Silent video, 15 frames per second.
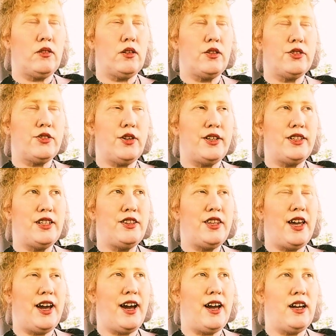so I did
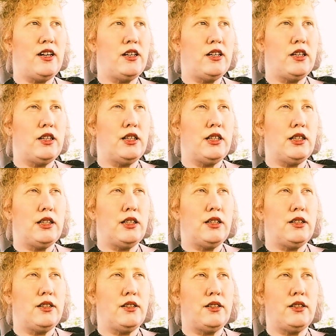that.
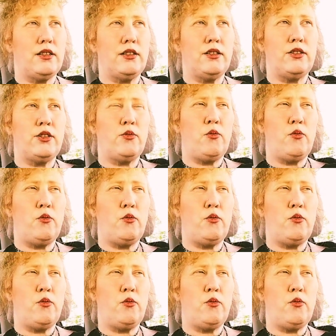The